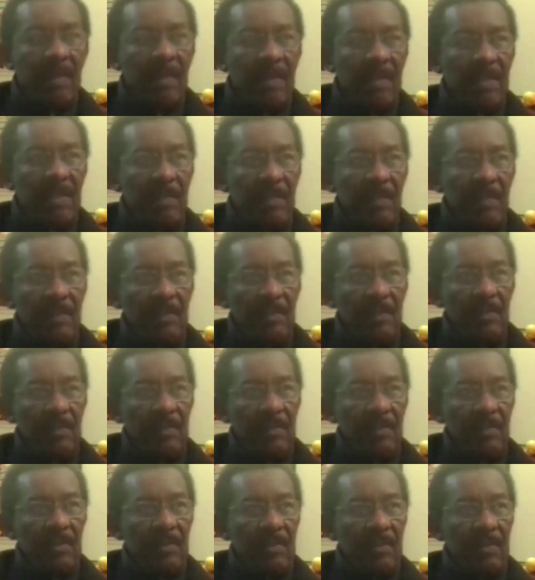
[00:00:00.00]
And this man used to
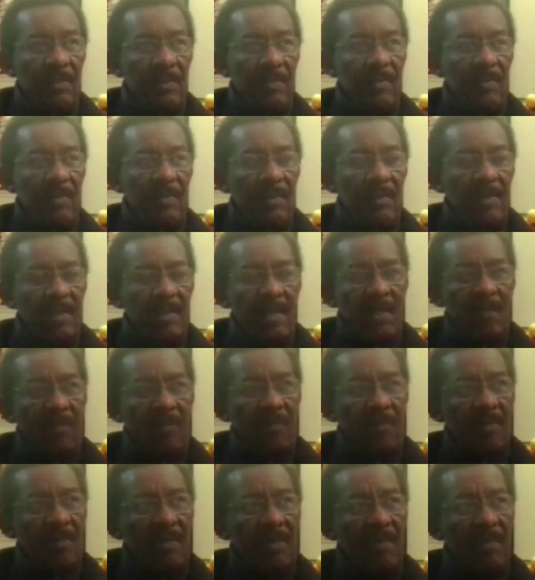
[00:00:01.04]
be on the, remember the guy who,